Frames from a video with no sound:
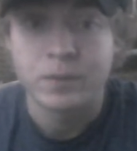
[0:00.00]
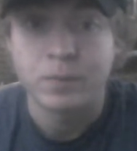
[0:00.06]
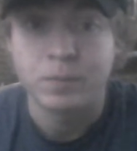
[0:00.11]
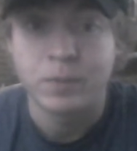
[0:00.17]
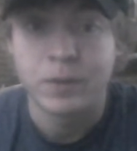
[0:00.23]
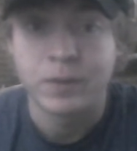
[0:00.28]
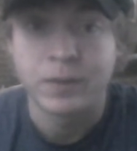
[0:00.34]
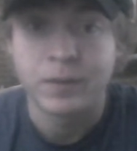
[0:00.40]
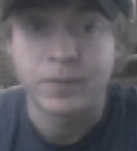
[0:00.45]

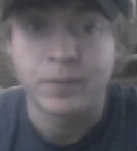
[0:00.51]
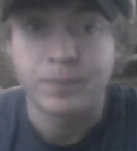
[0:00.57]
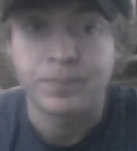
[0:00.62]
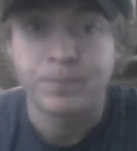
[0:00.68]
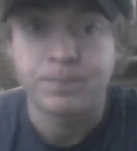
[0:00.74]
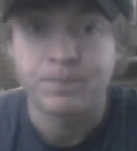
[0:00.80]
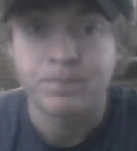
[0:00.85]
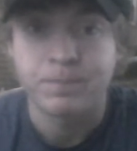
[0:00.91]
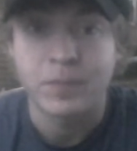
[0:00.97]
but
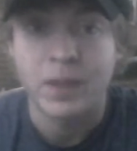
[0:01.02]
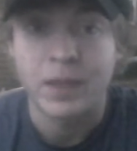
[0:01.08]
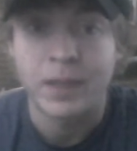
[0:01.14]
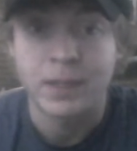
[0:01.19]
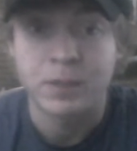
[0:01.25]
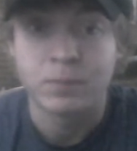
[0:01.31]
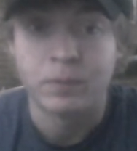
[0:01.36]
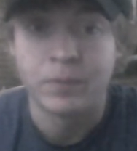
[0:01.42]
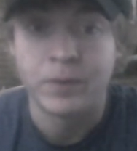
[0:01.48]
that's
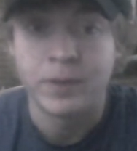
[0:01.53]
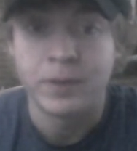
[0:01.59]
my video.